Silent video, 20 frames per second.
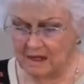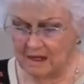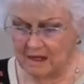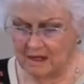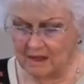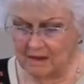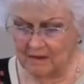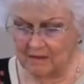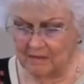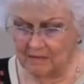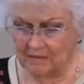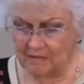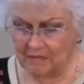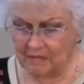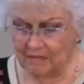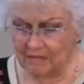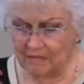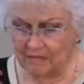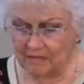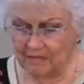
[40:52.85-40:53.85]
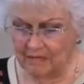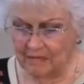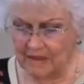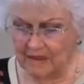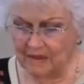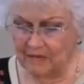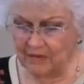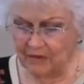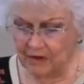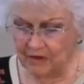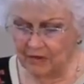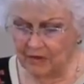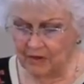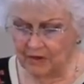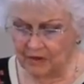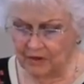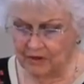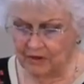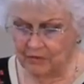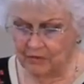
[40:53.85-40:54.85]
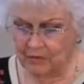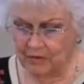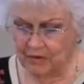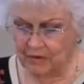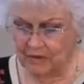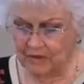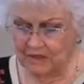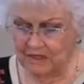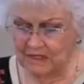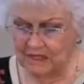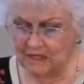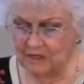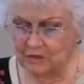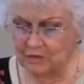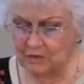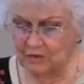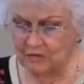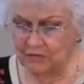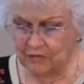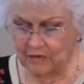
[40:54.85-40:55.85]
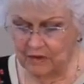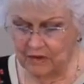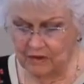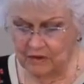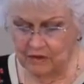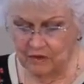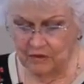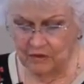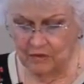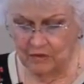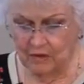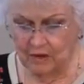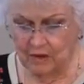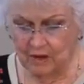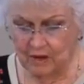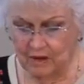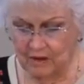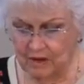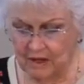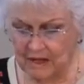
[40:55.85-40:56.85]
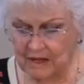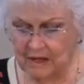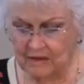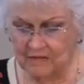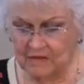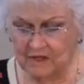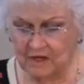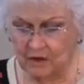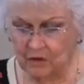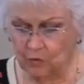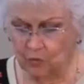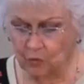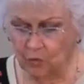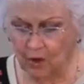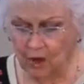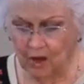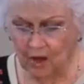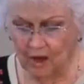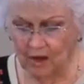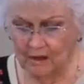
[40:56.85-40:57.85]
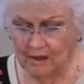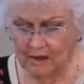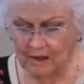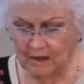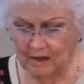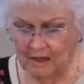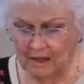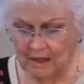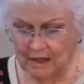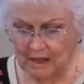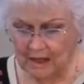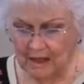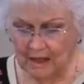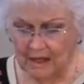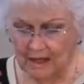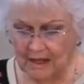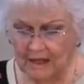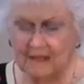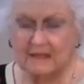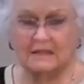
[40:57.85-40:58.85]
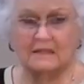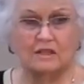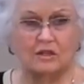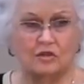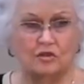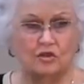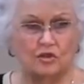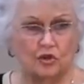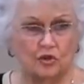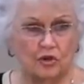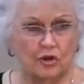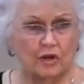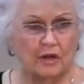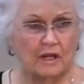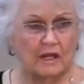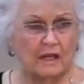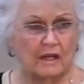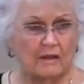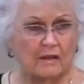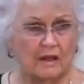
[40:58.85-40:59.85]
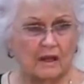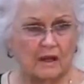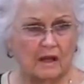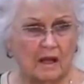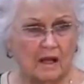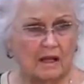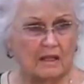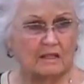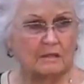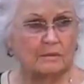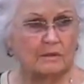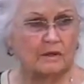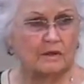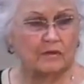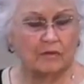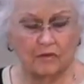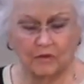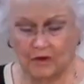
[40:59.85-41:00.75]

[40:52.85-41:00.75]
that they're the good works. He's referring to our lives, our walk. And it's adorning the gospel of